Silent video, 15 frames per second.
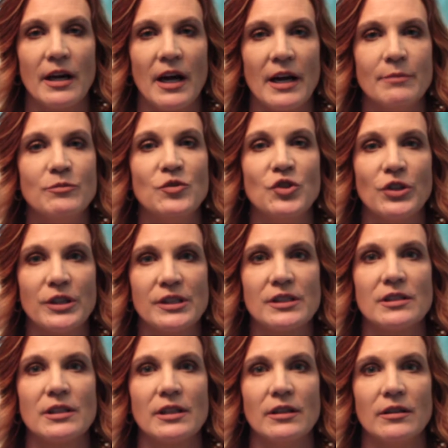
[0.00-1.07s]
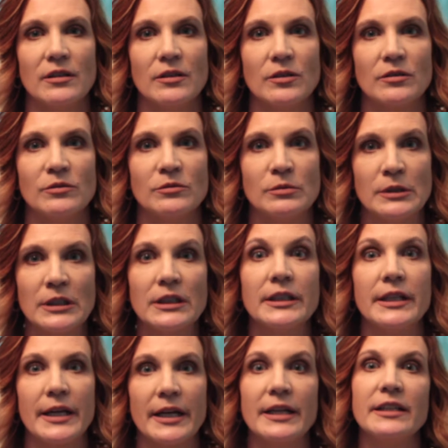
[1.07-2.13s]
I'm just
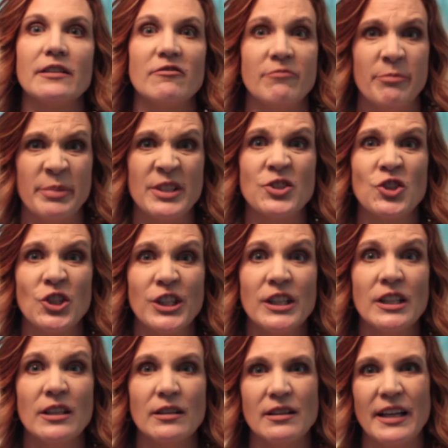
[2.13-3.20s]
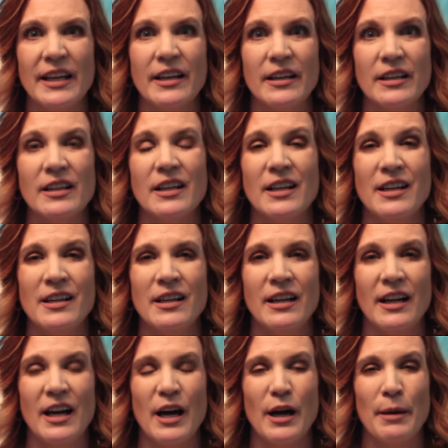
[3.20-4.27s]
really kind of bitchy, like
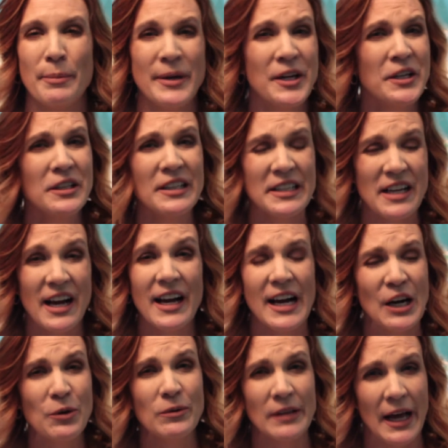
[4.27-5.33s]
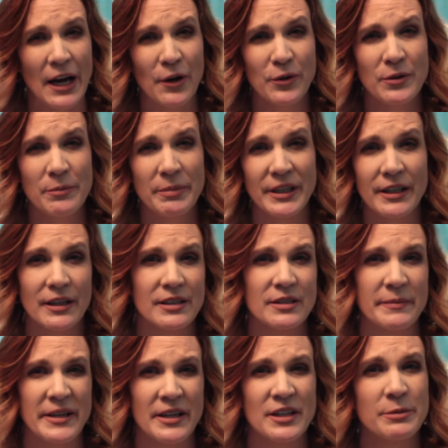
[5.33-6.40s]
apparently not out loud because
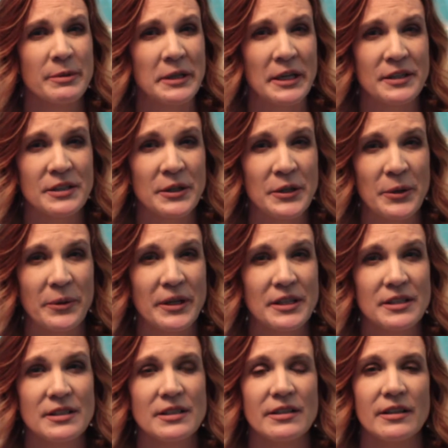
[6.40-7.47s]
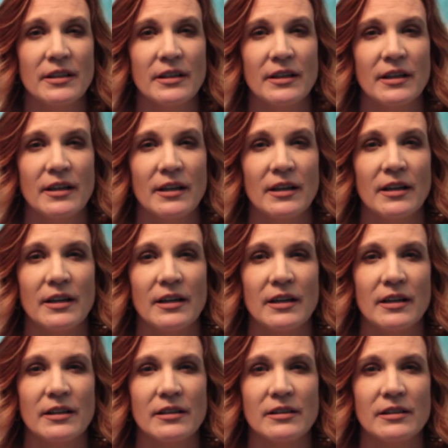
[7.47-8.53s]
my husband hasn't noticed
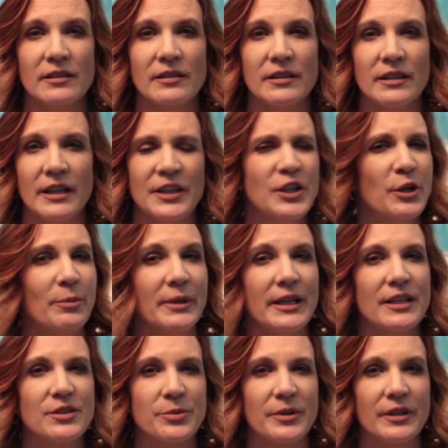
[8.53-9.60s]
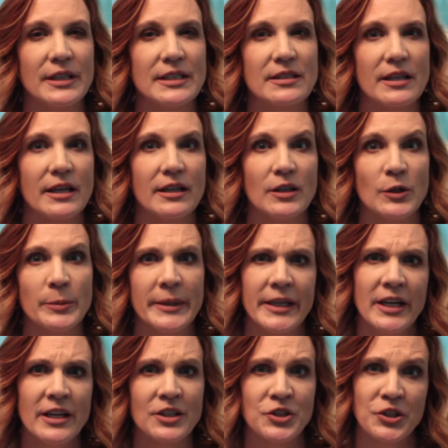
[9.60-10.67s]
and nobody has really said, oh my
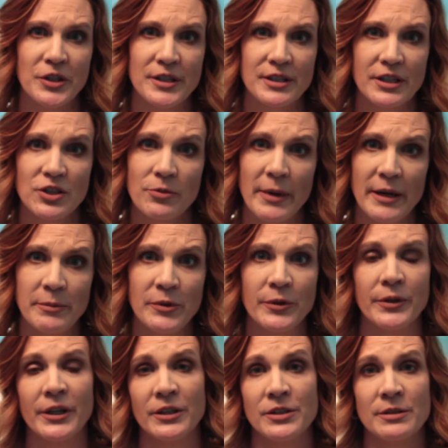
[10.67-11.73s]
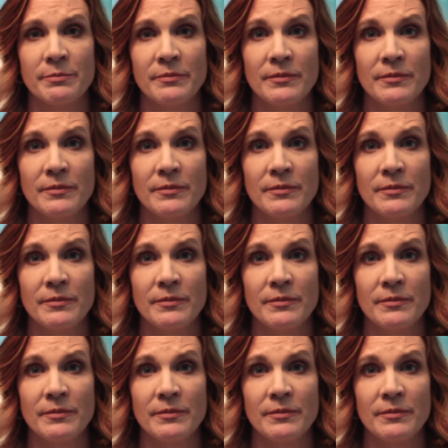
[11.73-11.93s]
gosh, you're in such a bad mood, because